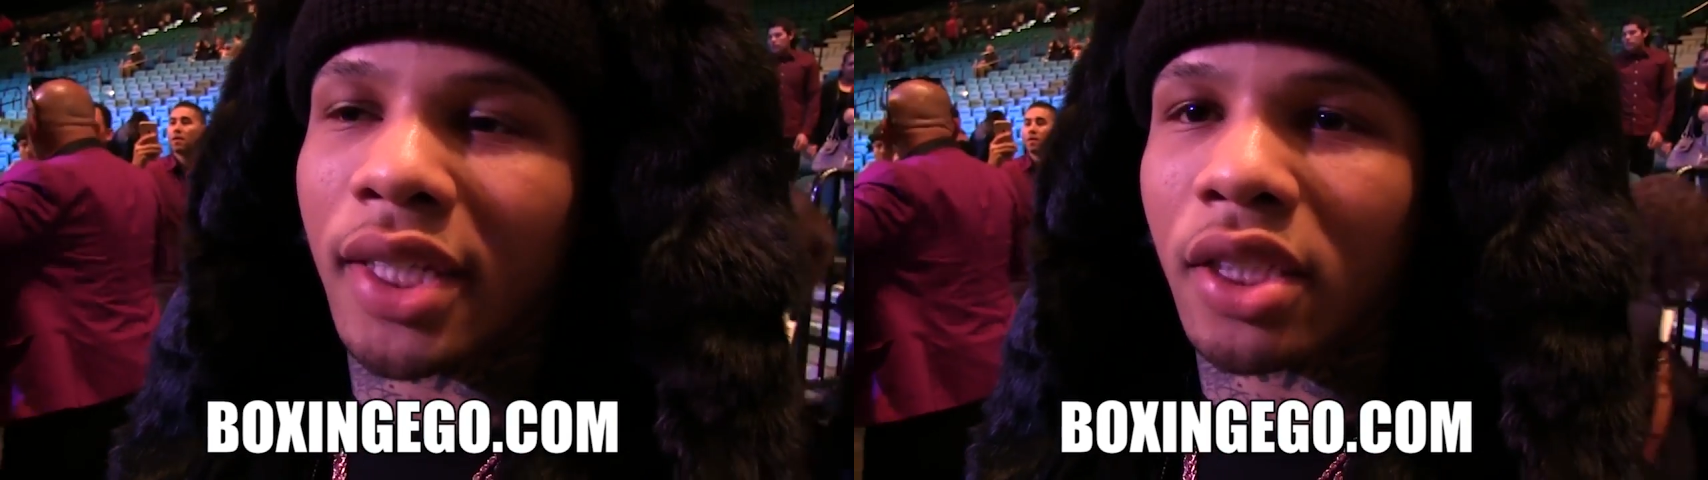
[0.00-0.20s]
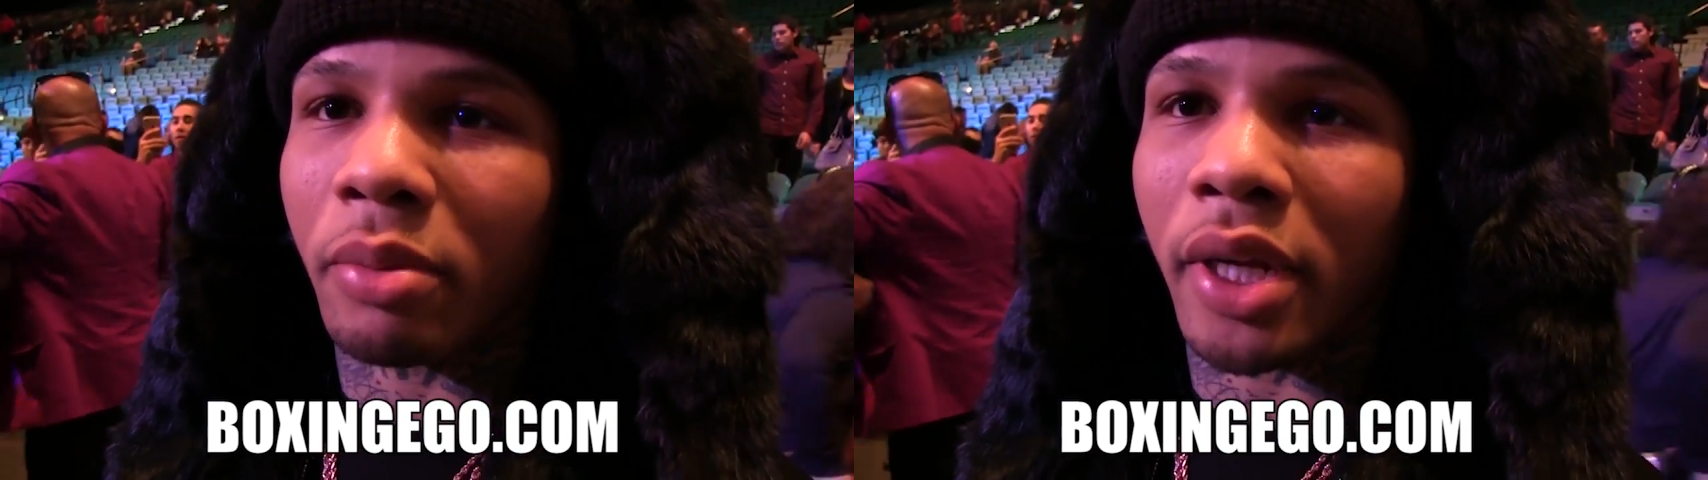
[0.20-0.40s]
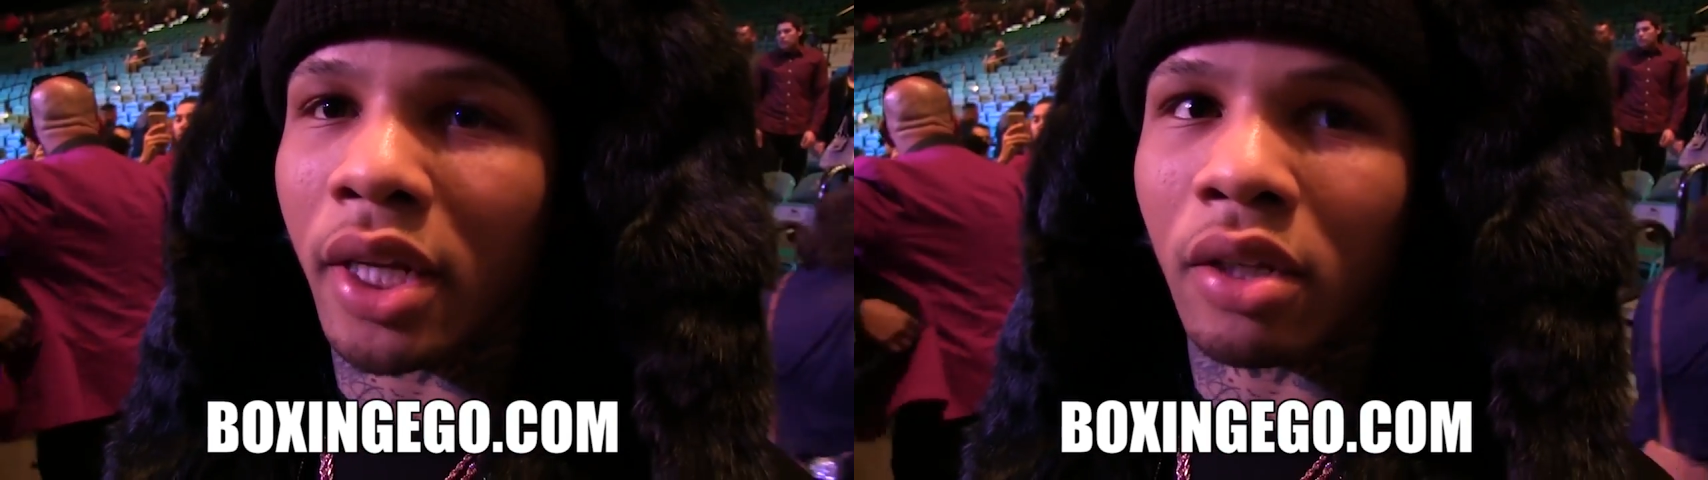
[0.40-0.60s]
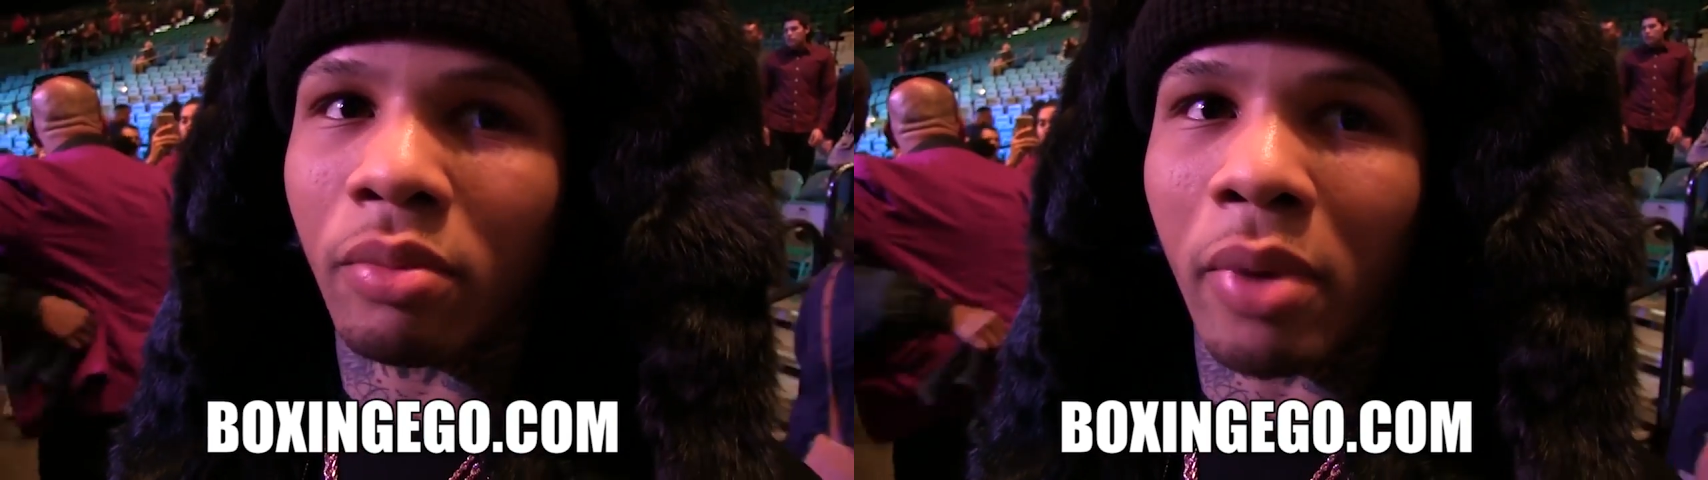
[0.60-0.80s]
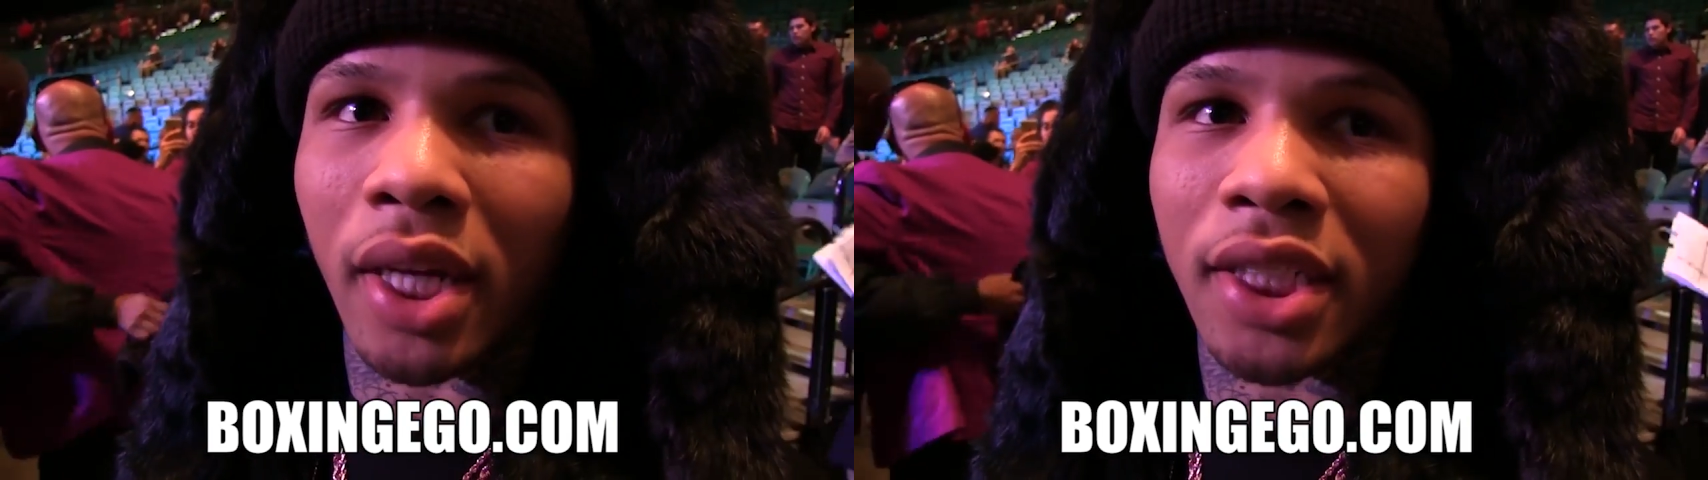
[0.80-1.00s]
fighter
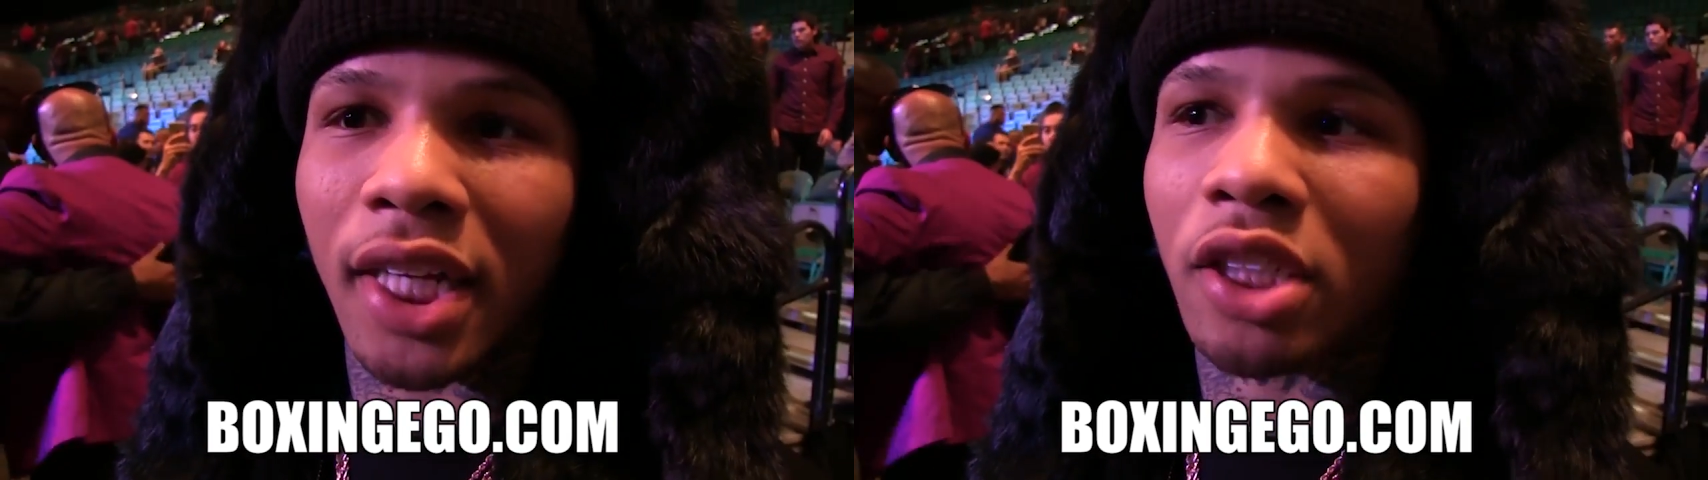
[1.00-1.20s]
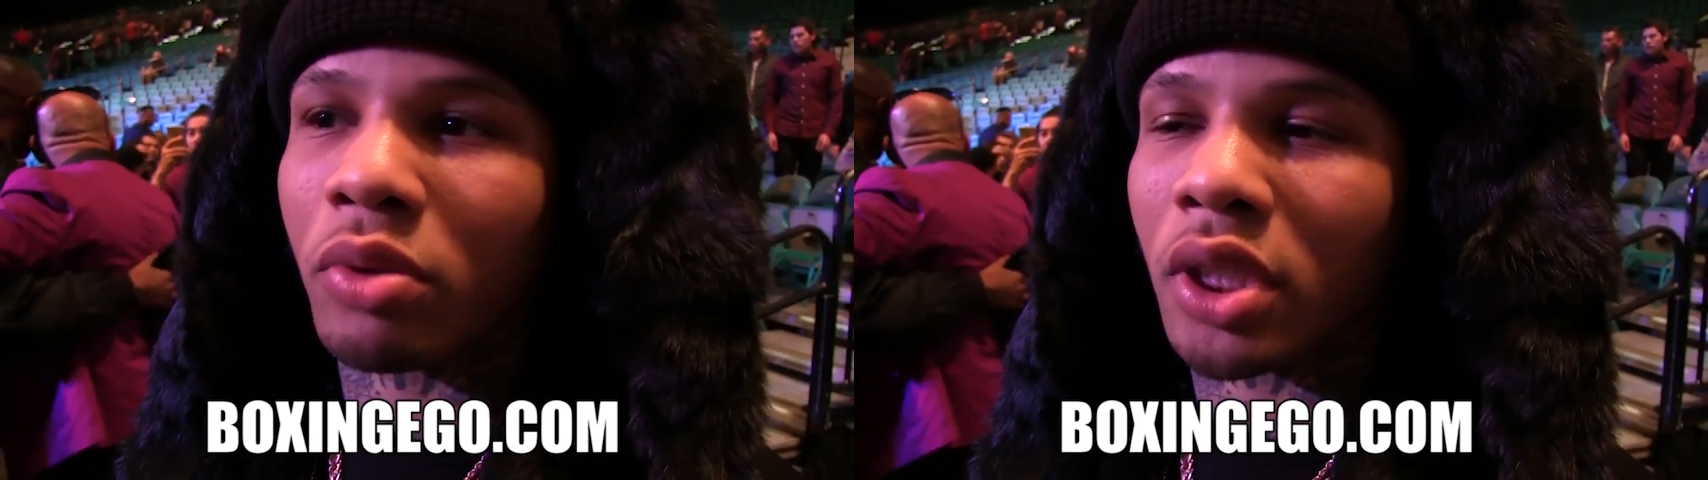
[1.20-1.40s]
to watch,